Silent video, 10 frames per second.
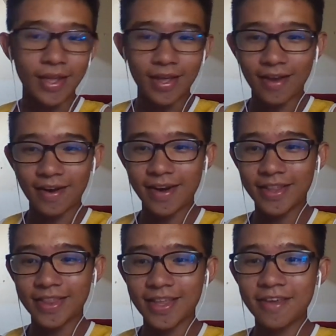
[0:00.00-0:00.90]
All right,
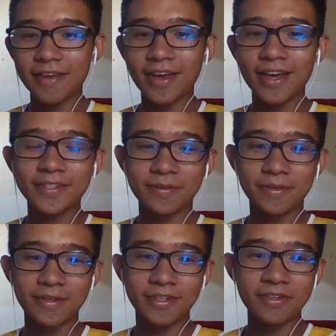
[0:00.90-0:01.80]
thank you guys
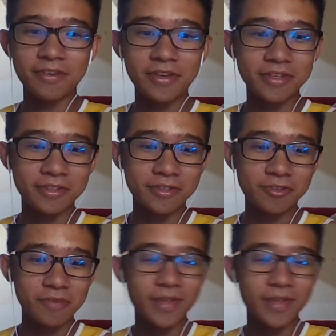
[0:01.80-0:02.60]
for tuning into the stream.